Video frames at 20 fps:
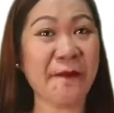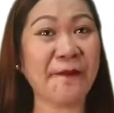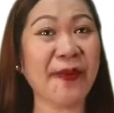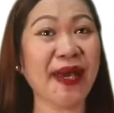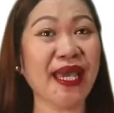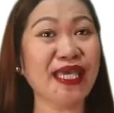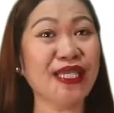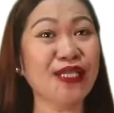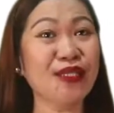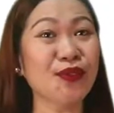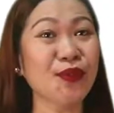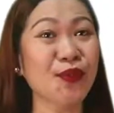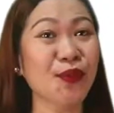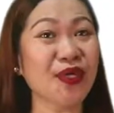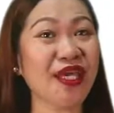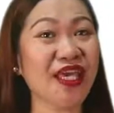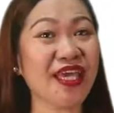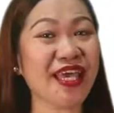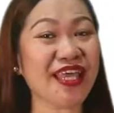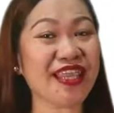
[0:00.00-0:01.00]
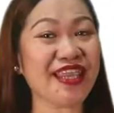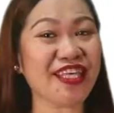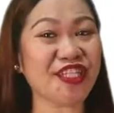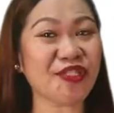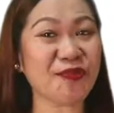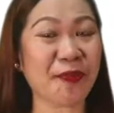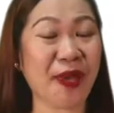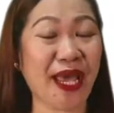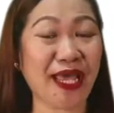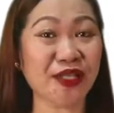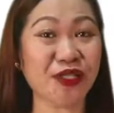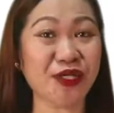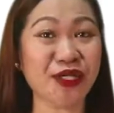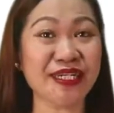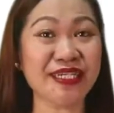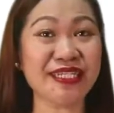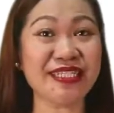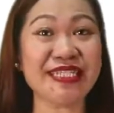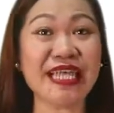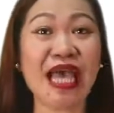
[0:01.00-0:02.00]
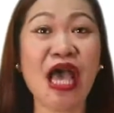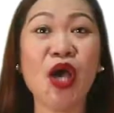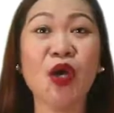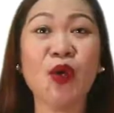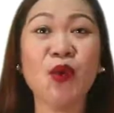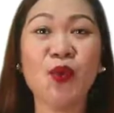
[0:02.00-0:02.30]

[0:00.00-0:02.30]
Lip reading: By looking at these patterns,